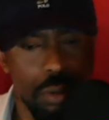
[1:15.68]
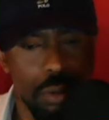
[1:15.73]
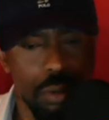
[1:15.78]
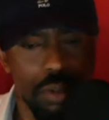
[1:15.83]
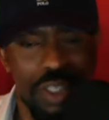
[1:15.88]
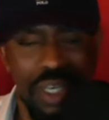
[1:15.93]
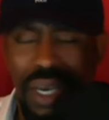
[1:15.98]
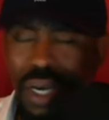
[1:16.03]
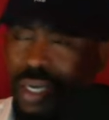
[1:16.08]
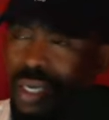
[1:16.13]

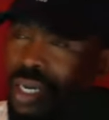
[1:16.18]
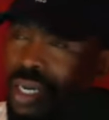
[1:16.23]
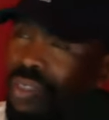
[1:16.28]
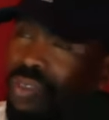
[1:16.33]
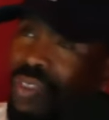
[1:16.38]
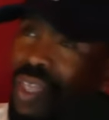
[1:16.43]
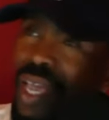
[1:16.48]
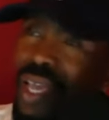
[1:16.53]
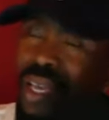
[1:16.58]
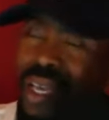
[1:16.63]
see, a good
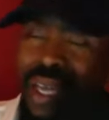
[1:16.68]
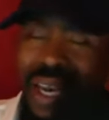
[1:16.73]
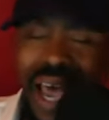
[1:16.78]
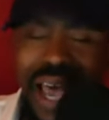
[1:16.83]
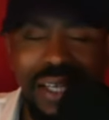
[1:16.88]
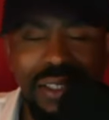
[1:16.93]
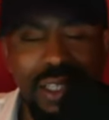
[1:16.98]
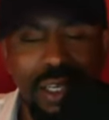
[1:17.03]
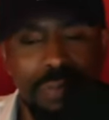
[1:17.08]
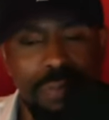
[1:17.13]
thing could
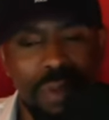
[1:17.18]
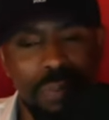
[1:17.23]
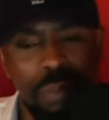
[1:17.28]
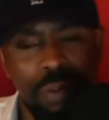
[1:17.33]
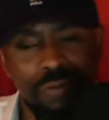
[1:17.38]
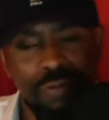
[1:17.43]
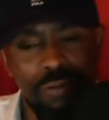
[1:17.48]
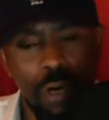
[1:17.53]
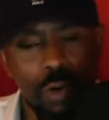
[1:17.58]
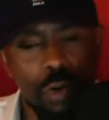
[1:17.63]
actually be
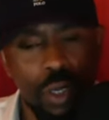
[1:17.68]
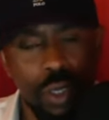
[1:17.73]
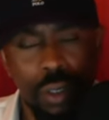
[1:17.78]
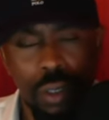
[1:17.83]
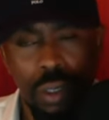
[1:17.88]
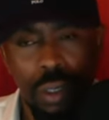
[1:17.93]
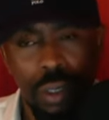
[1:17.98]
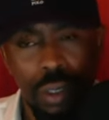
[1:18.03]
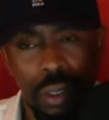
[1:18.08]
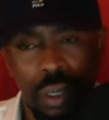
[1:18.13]
perverted
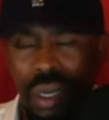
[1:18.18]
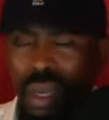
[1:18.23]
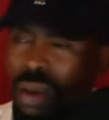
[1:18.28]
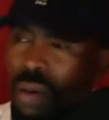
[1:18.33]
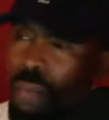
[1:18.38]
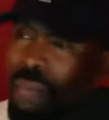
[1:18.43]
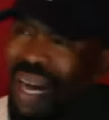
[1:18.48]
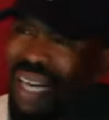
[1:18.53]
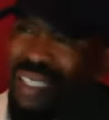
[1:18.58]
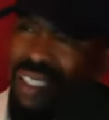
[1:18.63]

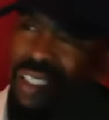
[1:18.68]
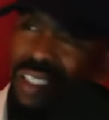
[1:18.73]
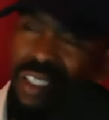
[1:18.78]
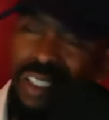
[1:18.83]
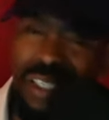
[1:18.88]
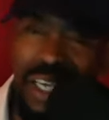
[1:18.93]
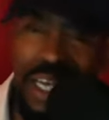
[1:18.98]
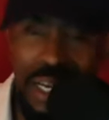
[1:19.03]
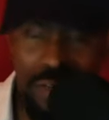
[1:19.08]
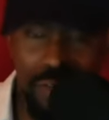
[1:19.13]
by
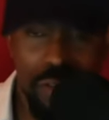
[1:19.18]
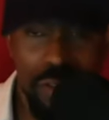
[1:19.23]
sin.